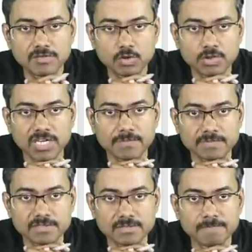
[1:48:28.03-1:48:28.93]
are of two
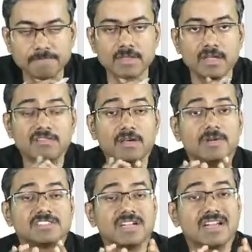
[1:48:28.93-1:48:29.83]
types. If the
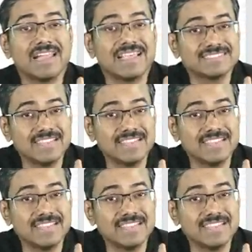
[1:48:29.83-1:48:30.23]
blister is less